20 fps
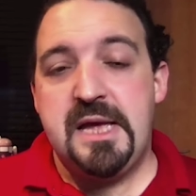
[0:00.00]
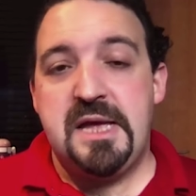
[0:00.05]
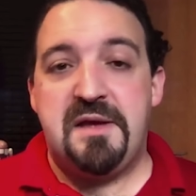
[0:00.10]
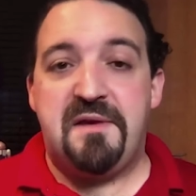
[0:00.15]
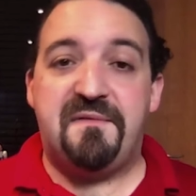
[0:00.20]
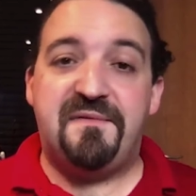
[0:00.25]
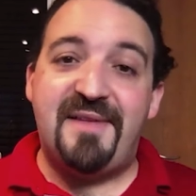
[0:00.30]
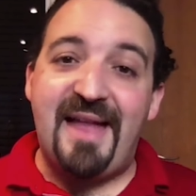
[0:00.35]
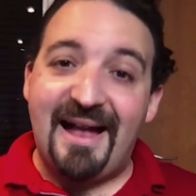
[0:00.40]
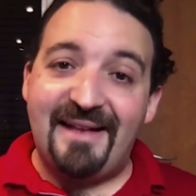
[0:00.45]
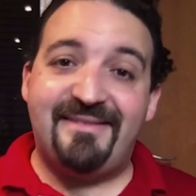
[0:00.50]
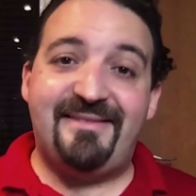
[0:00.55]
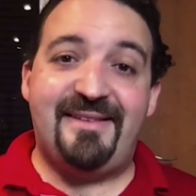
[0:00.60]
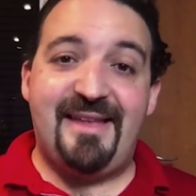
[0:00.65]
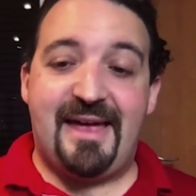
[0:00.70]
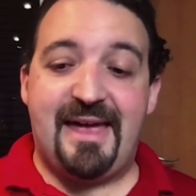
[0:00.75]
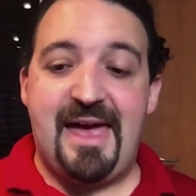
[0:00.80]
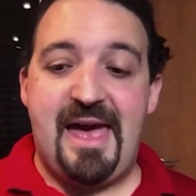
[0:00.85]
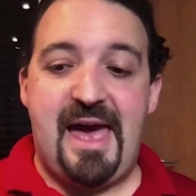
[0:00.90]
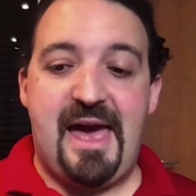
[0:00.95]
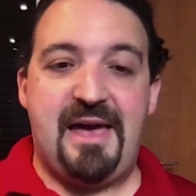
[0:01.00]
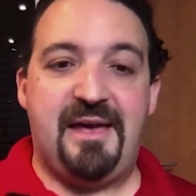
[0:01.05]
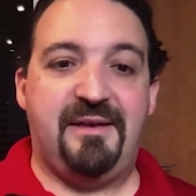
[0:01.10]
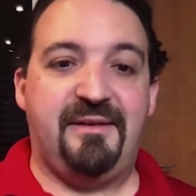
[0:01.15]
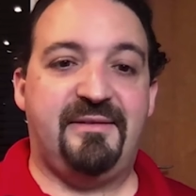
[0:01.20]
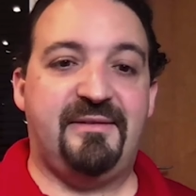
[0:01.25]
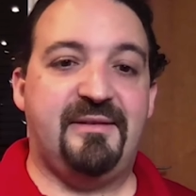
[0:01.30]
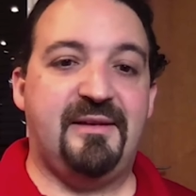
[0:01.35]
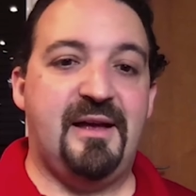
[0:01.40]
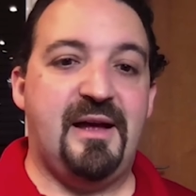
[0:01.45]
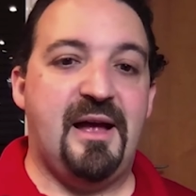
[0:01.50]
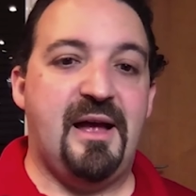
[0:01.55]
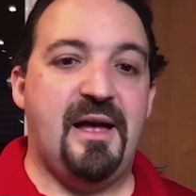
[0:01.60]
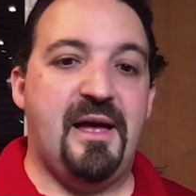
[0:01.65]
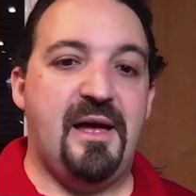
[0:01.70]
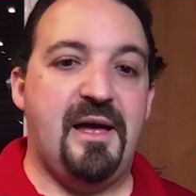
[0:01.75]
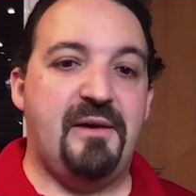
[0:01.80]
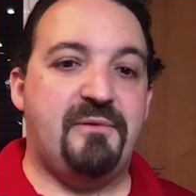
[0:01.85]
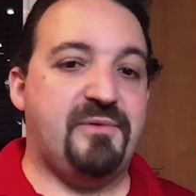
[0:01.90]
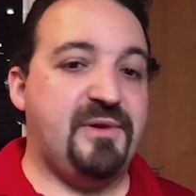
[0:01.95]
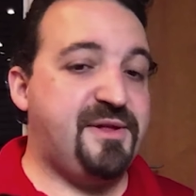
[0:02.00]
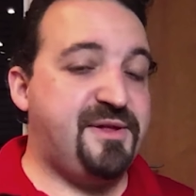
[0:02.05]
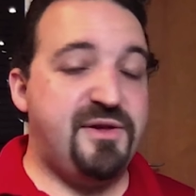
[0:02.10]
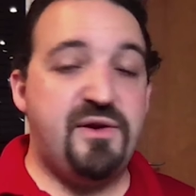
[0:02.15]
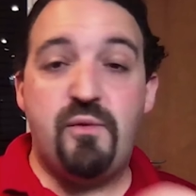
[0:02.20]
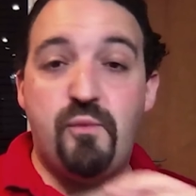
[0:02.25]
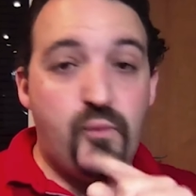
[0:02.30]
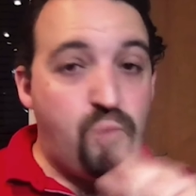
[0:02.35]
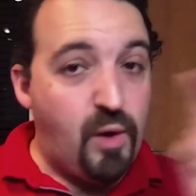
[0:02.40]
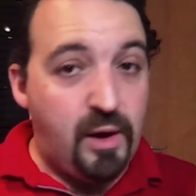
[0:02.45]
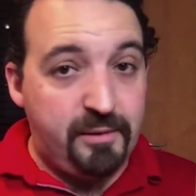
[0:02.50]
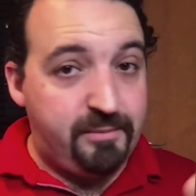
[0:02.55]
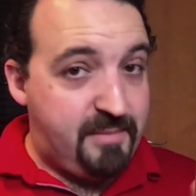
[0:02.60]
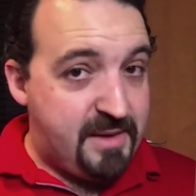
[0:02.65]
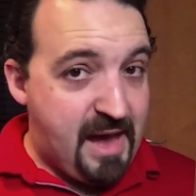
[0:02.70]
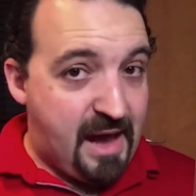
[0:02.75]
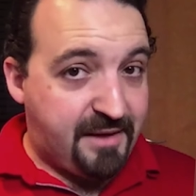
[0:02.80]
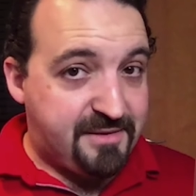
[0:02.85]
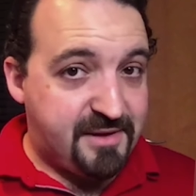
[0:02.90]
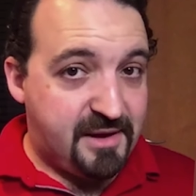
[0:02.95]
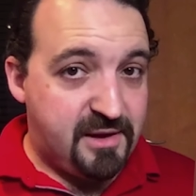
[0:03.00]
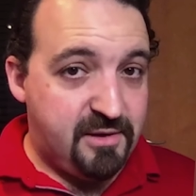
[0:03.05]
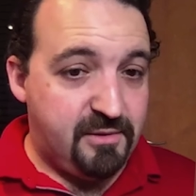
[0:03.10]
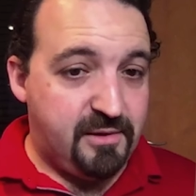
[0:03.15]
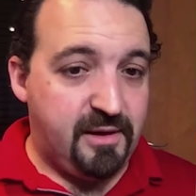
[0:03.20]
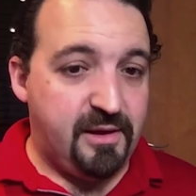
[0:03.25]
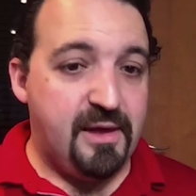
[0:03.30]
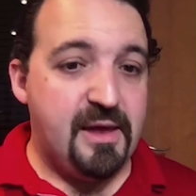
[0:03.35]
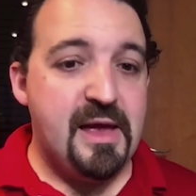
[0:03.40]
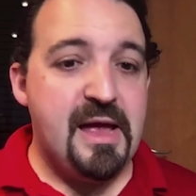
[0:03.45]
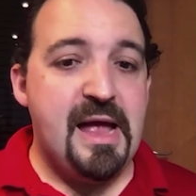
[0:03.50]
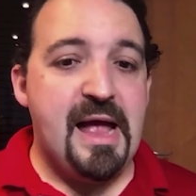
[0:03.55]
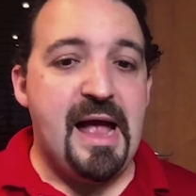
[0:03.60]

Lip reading: If that's the case, resume won't be executed.